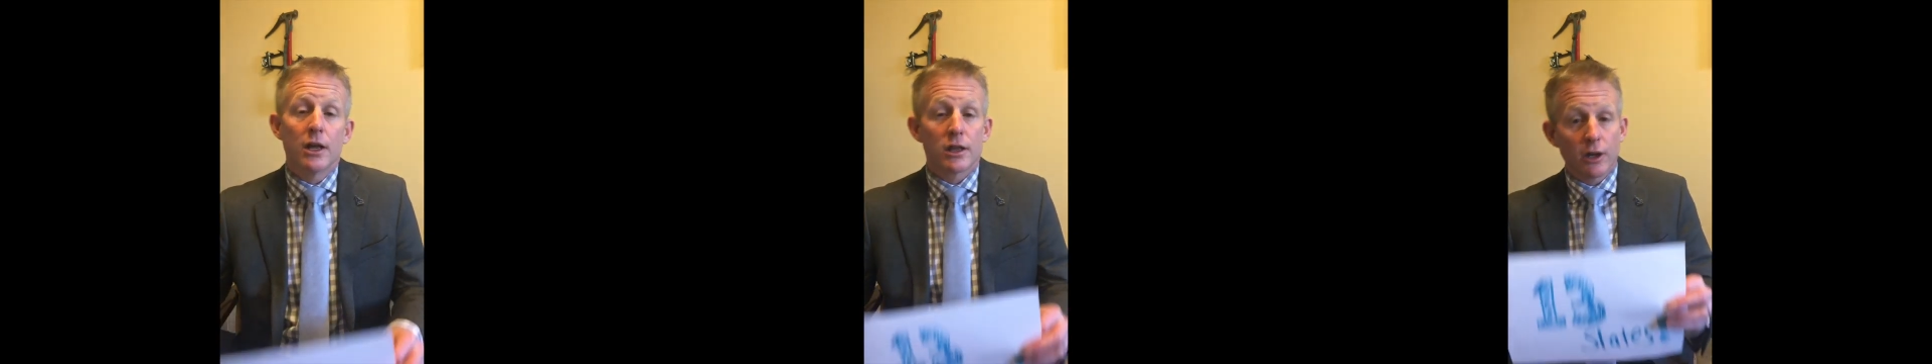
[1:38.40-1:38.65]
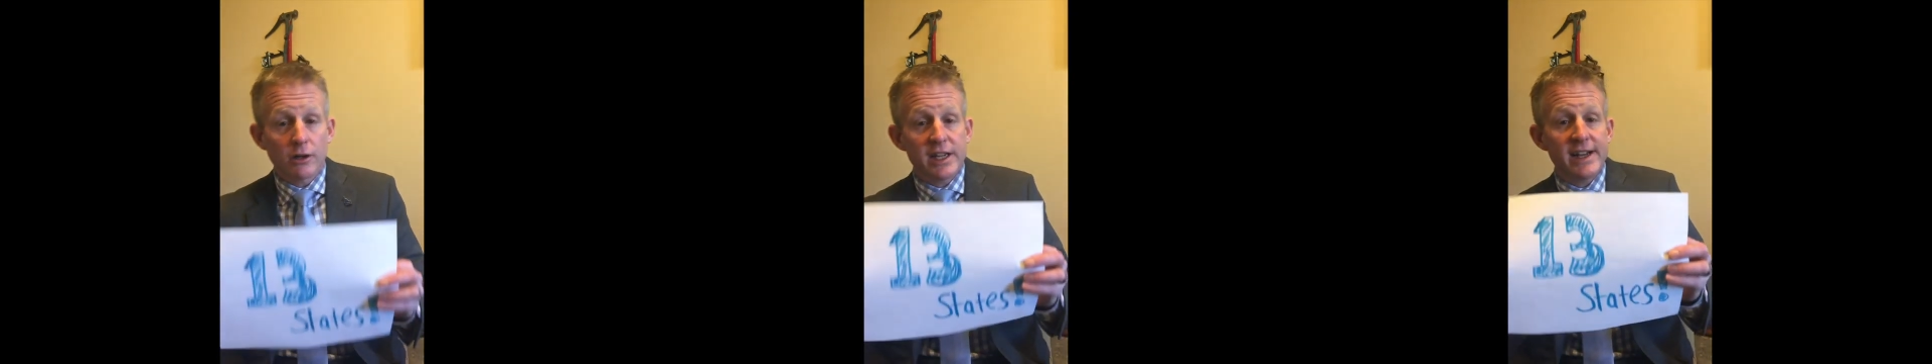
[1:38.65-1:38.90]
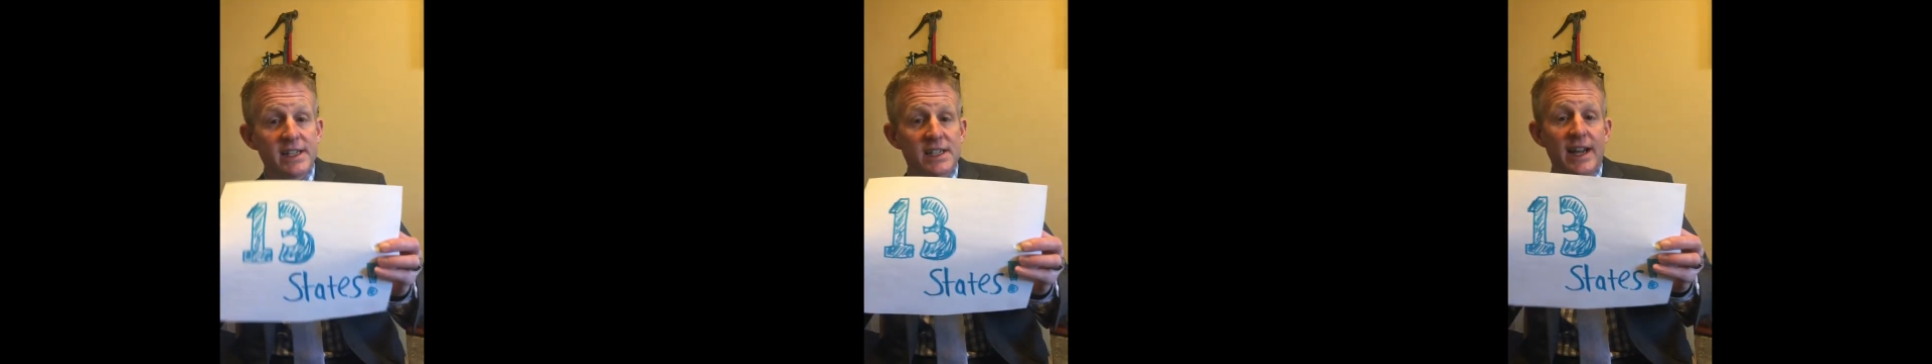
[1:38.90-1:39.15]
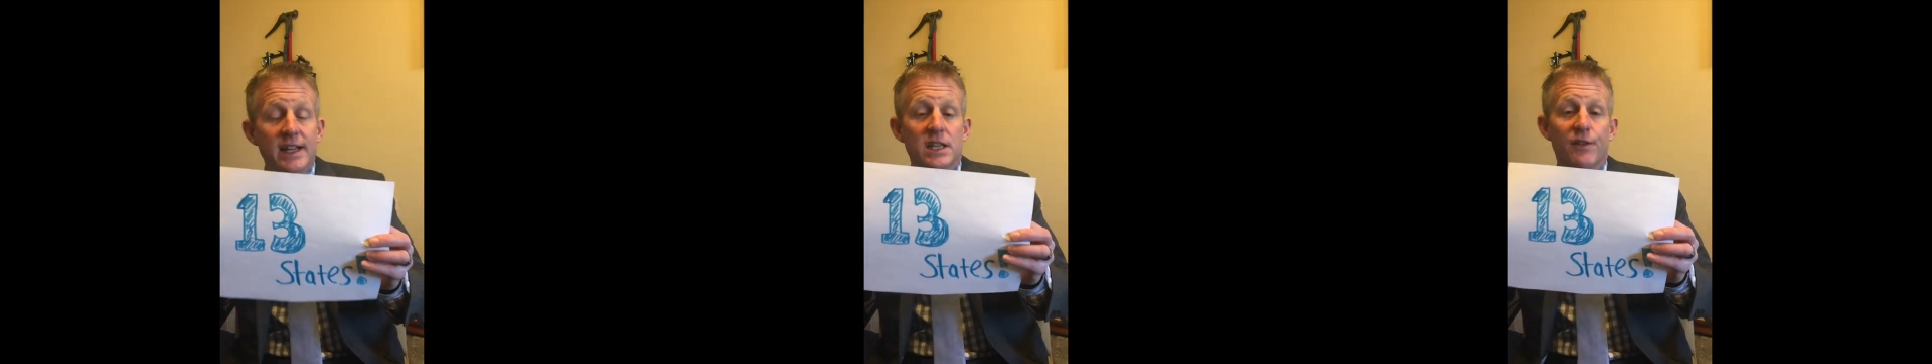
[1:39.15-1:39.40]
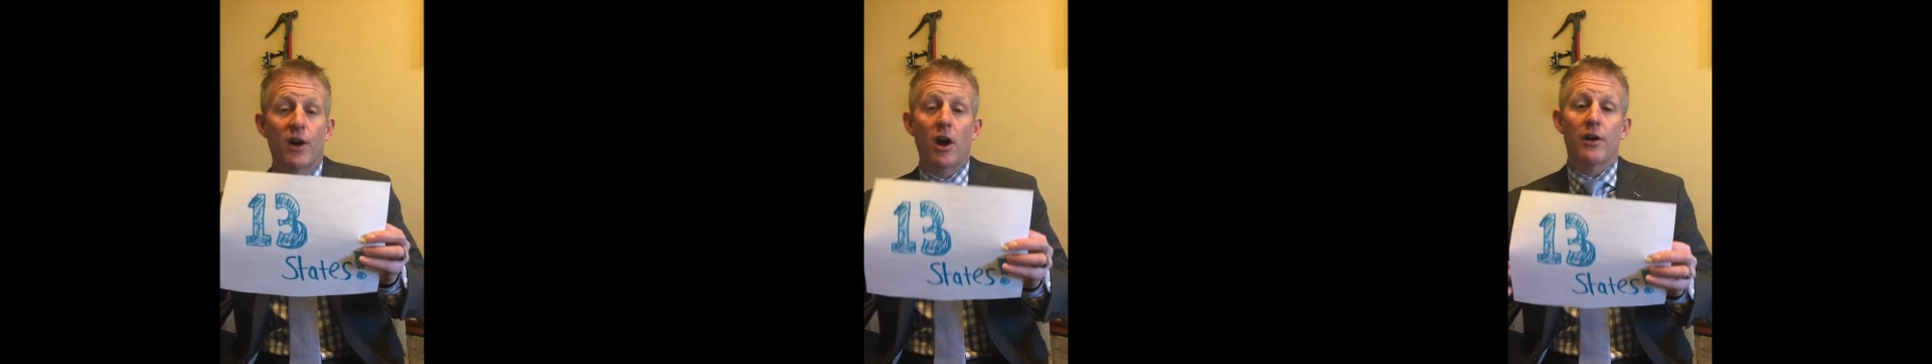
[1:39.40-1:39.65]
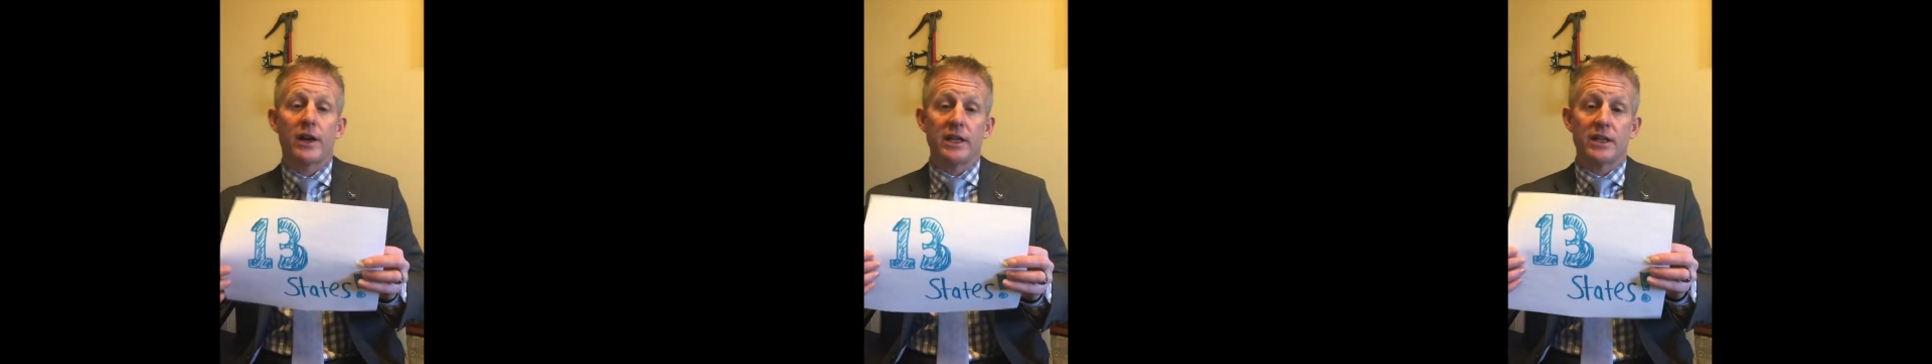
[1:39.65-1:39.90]
13 states have
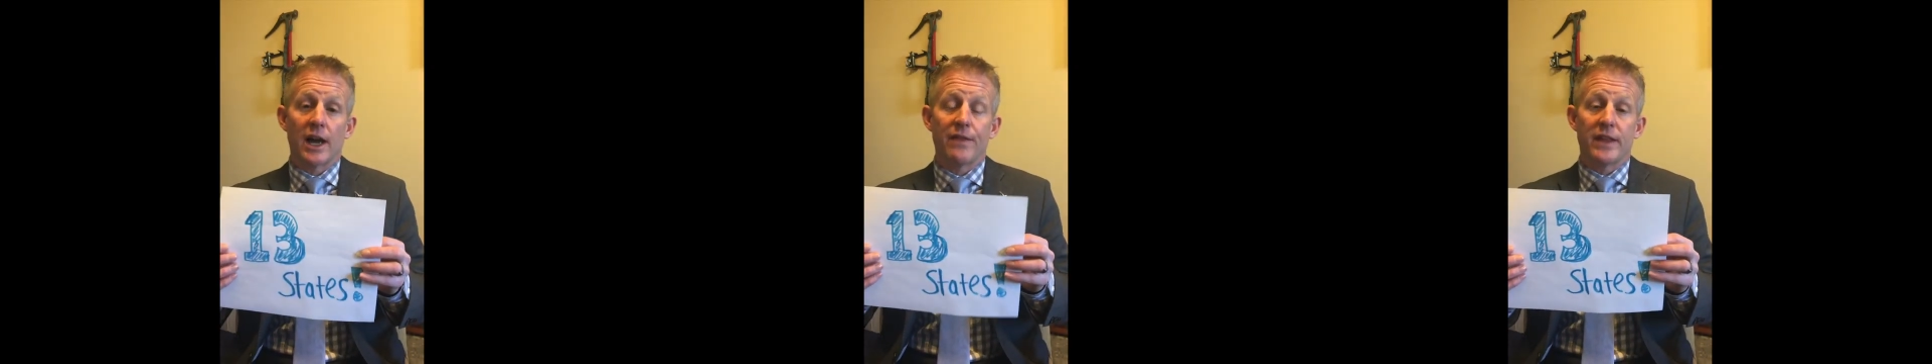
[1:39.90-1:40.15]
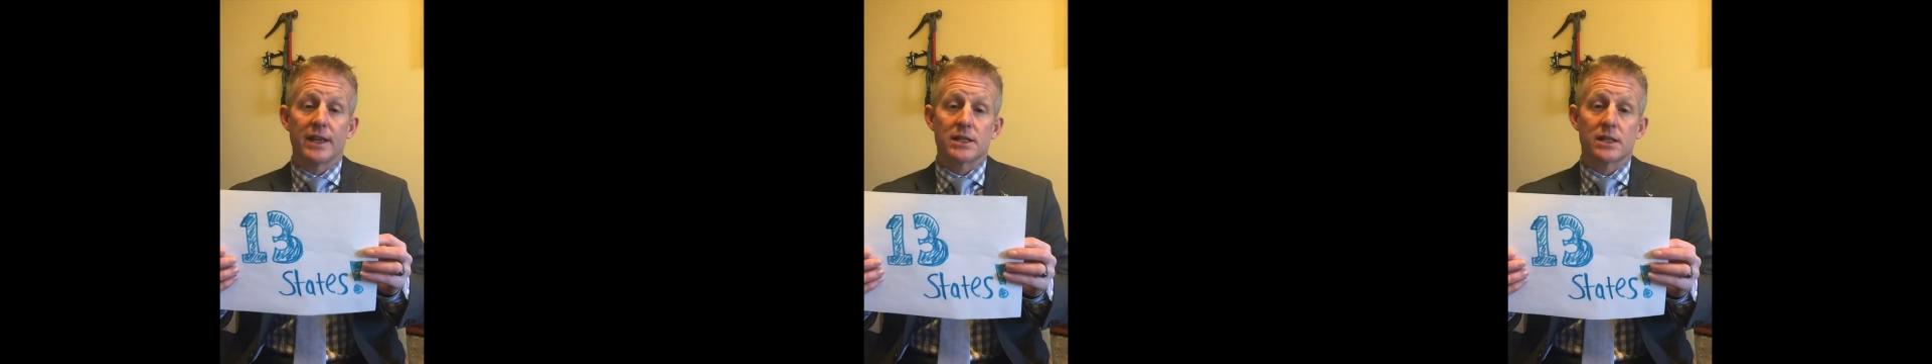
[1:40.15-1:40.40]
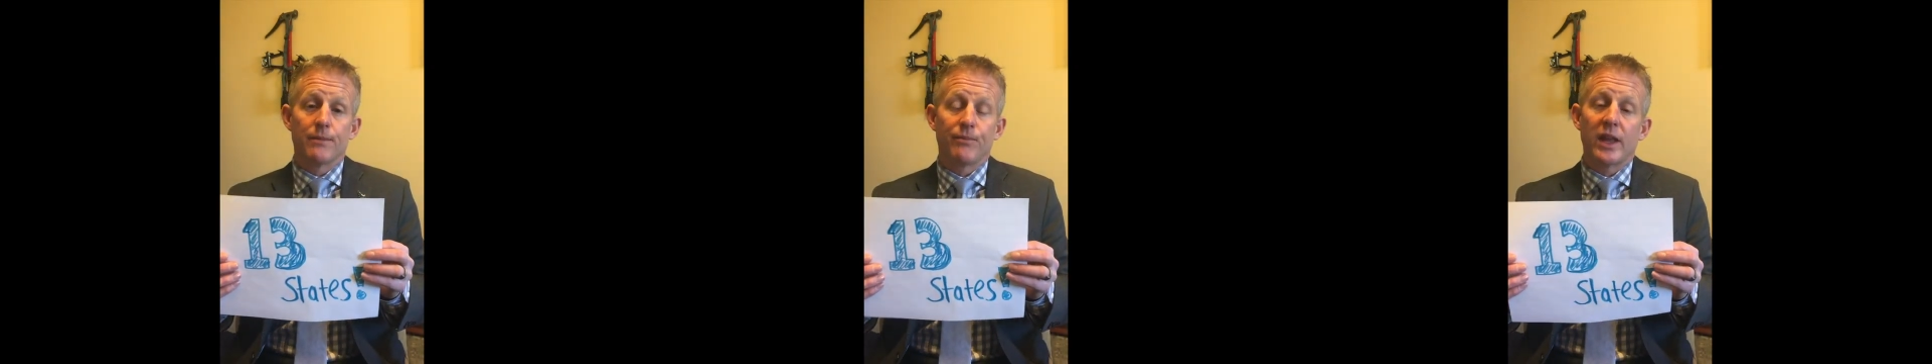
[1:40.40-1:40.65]
already done this.